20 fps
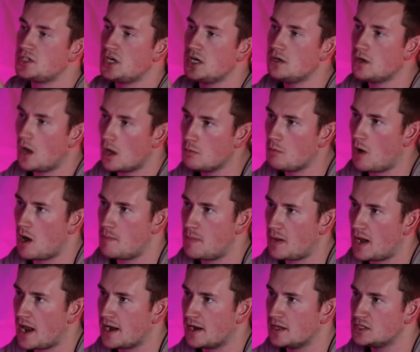actually know my
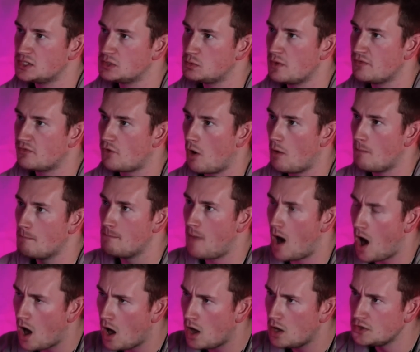planets. We've got
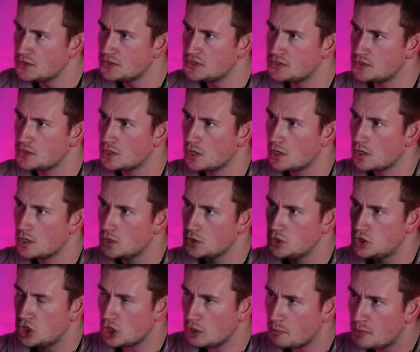Mars,
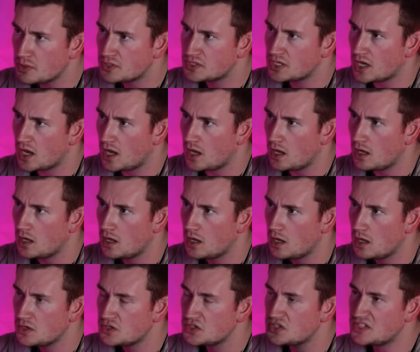Jupiter,
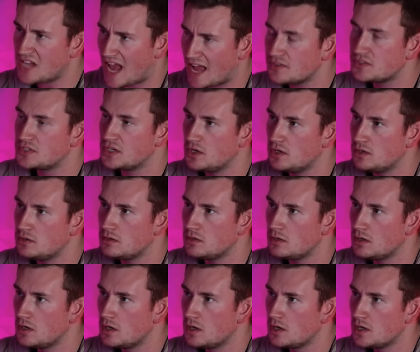
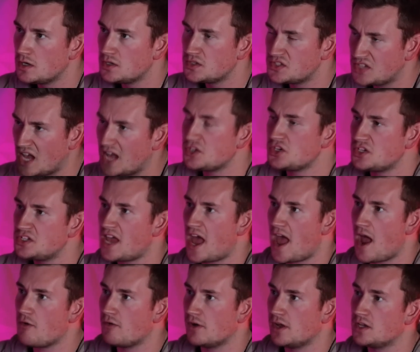Saturn,
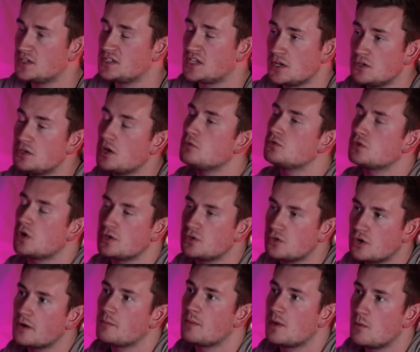Sagittarius, and don't try
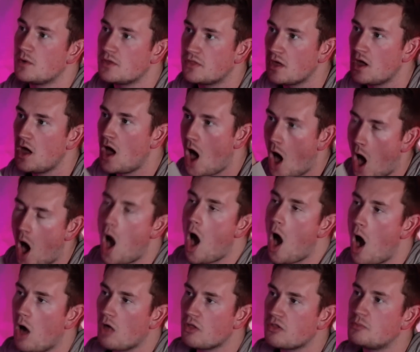and trick me with
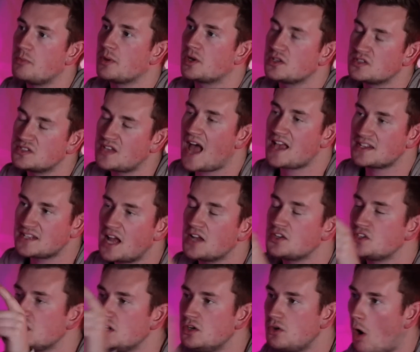Earth, because that's
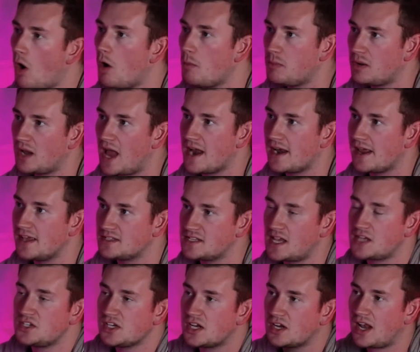actually not a planet.
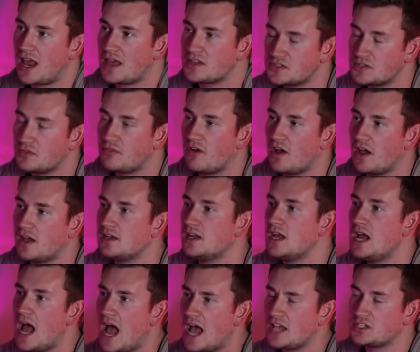It's actually classified
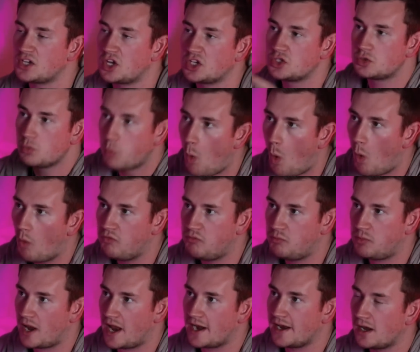as like a
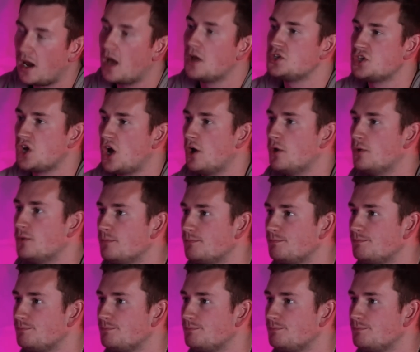dwarf planet, like Joe.